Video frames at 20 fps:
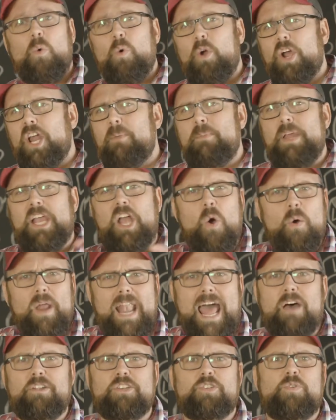We're going to be
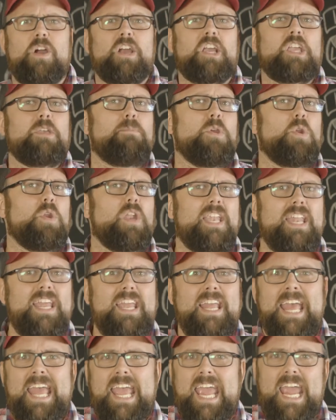going out into our
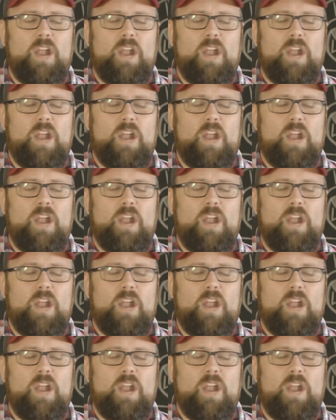community